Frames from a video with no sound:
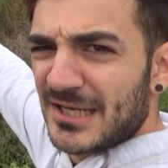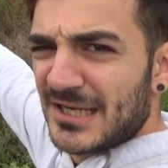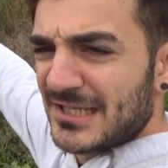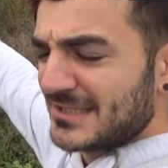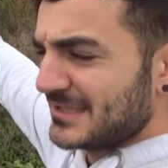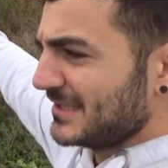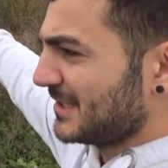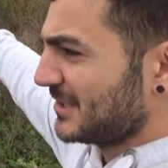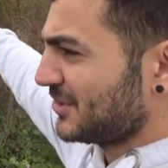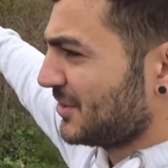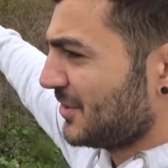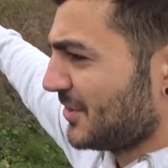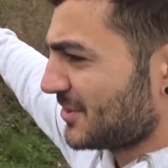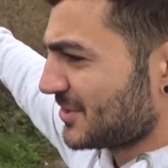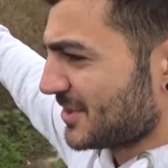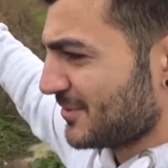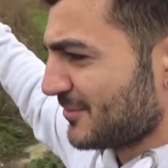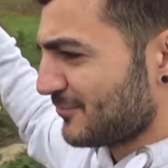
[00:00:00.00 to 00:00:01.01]
classic
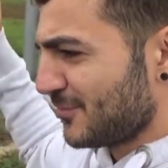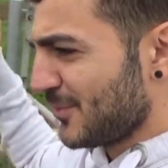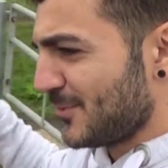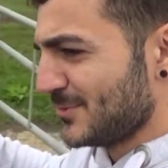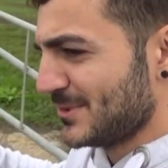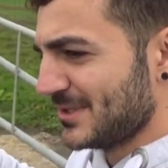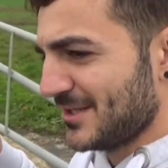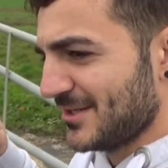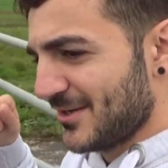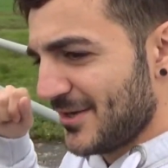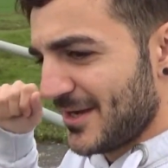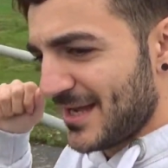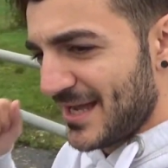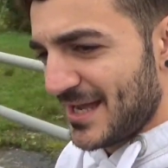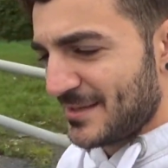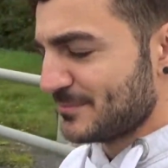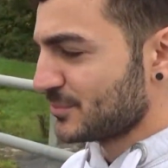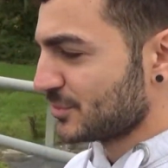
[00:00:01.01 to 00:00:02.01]
church, and the roads here are
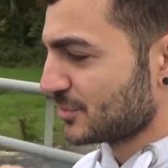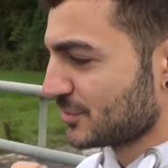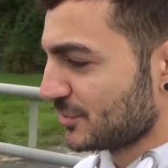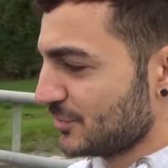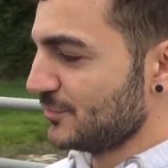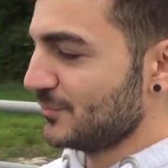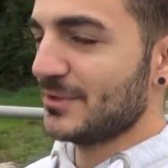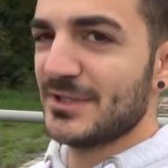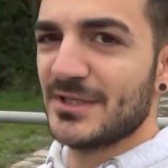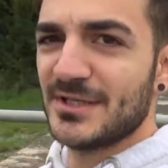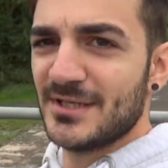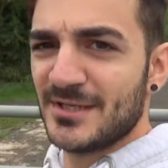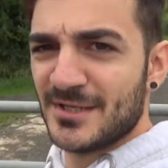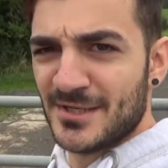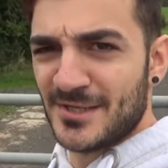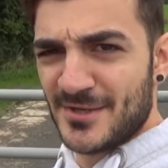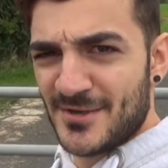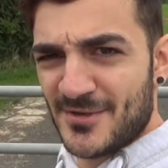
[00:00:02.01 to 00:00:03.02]
absolutely
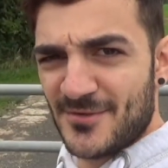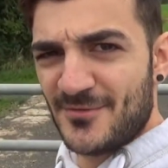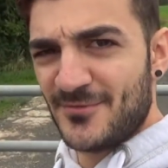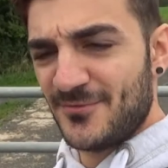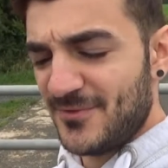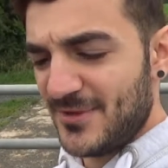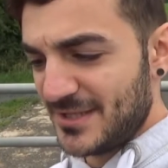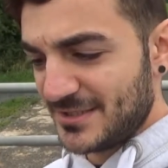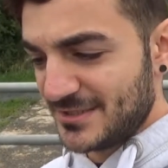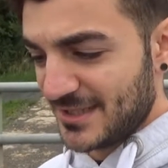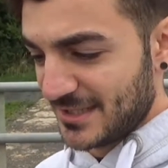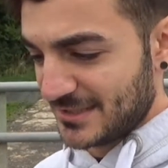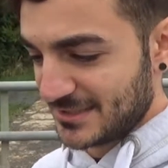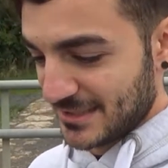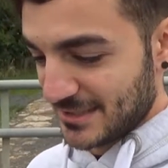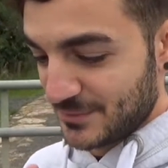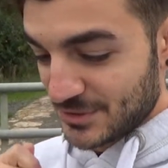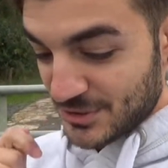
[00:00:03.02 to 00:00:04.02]

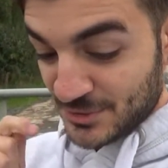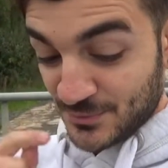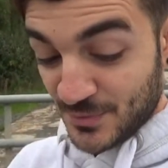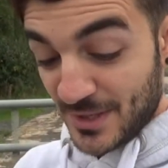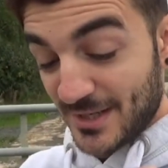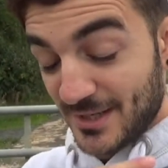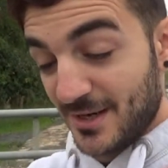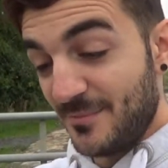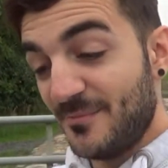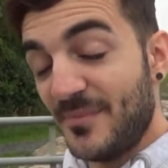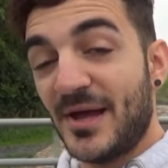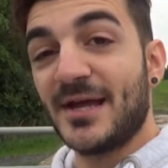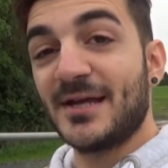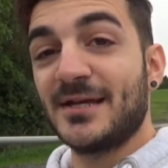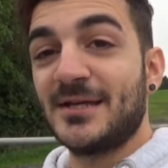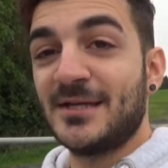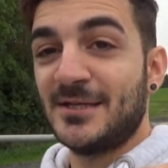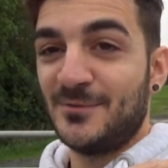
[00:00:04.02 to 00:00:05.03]
fantastic, which is why I come
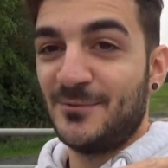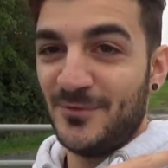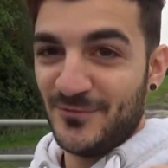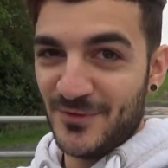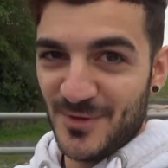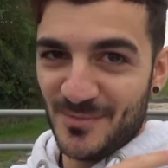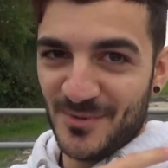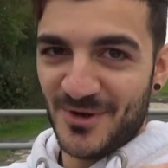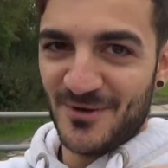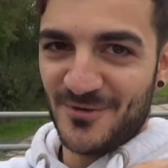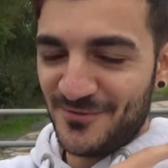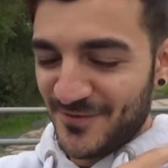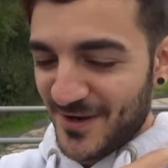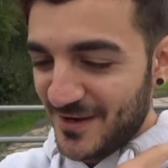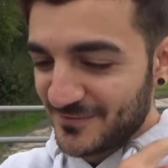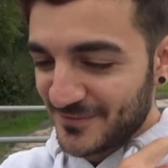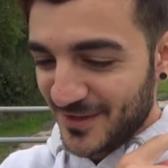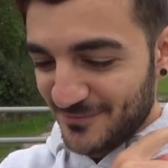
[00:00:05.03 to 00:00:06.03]
back with the Abarth
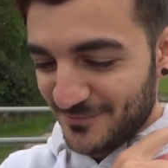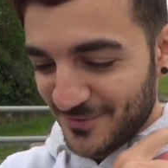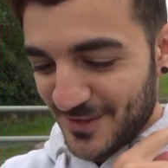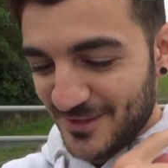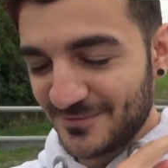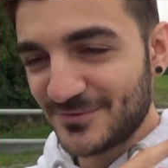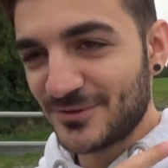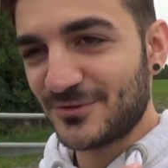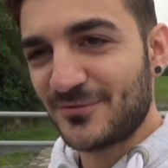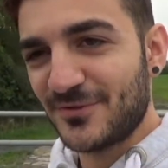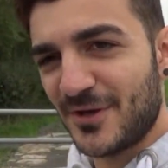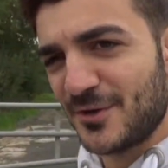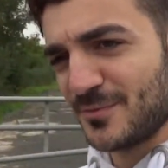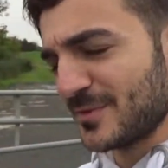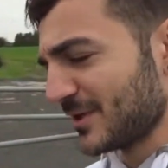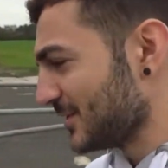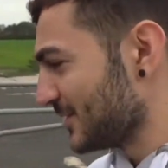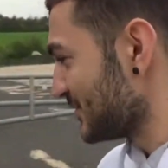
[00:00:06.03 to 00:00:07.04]
595
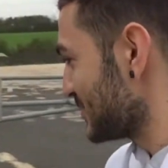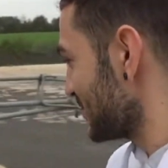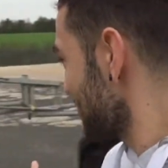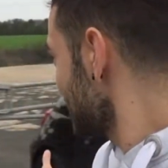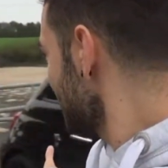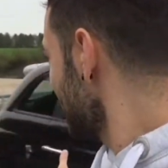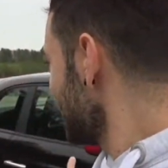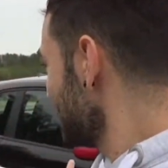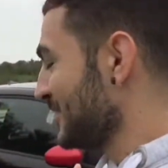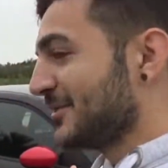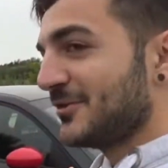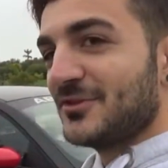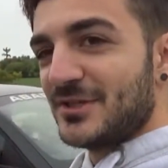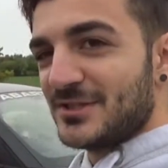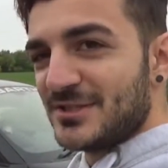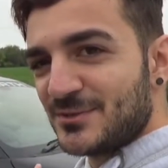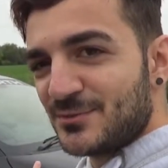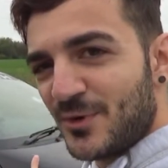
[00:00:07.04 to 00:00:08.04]
Trofeo, because
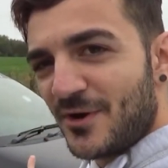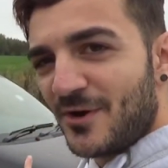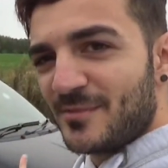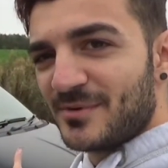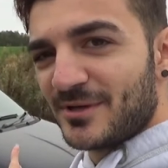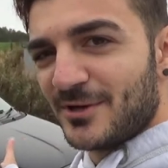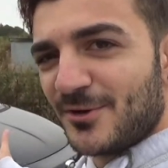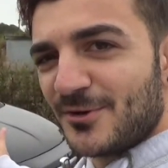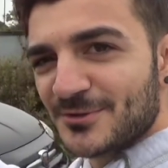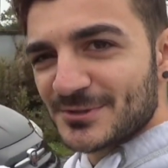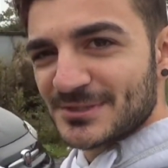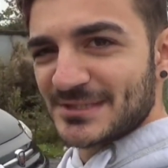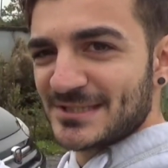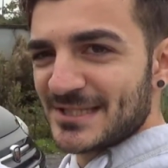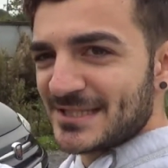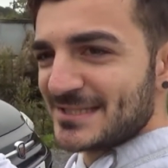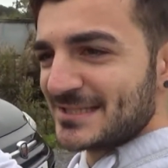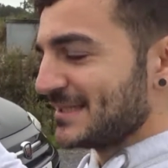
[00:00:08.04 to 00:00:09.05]
this is where it
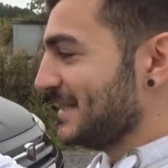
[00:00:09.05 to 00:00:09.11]
belongs. This